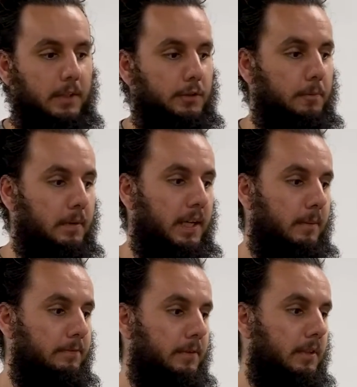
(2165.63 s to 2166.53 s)
Super
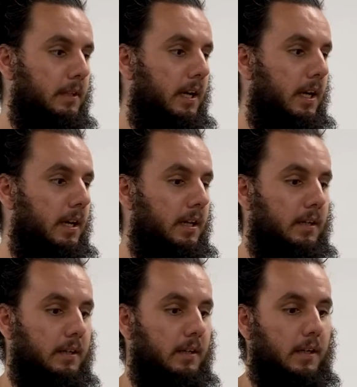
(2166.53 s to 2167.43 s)
helpful
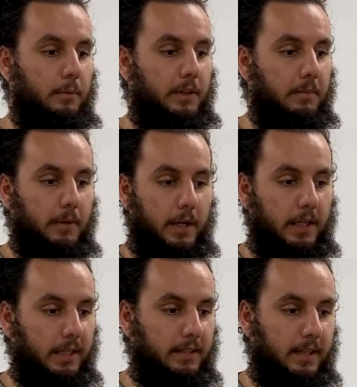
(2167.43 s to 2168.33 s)
with the
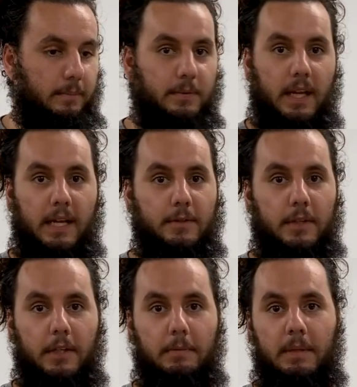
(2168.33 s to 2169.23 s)
marketing tips,
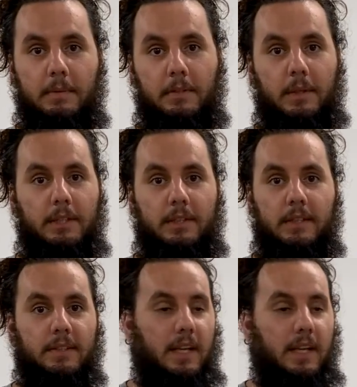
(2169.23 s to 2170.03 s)
answering other people's questions.